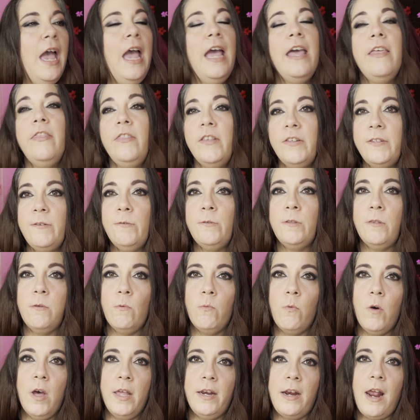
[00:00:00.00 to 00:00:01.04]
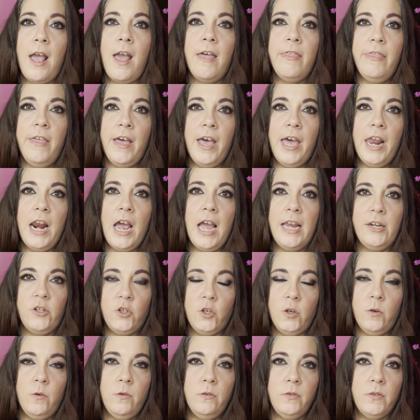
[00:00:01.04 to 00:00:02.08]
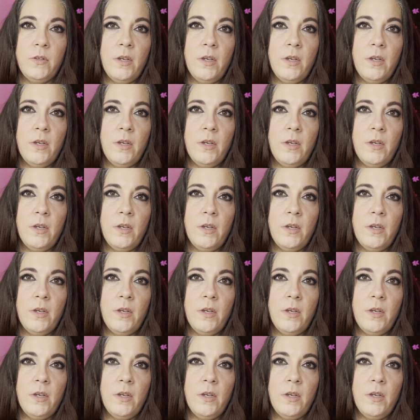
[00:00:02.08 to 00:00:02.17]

and this is the one that I chose.